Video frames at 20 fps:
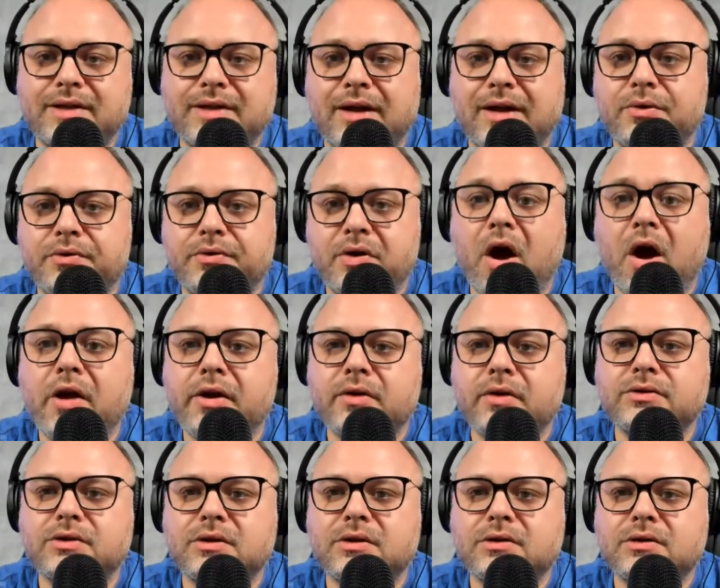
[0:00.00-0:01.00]
know what the audio
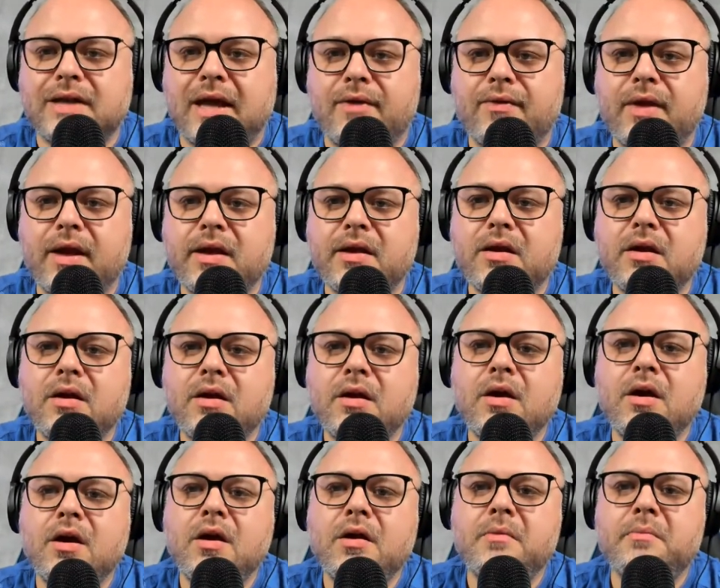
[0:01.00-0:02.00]
is going to sound like.
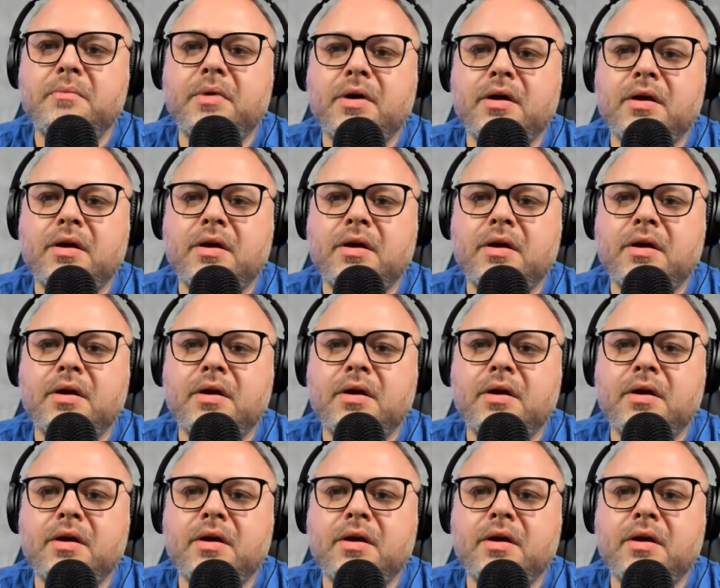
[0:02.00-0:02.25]
But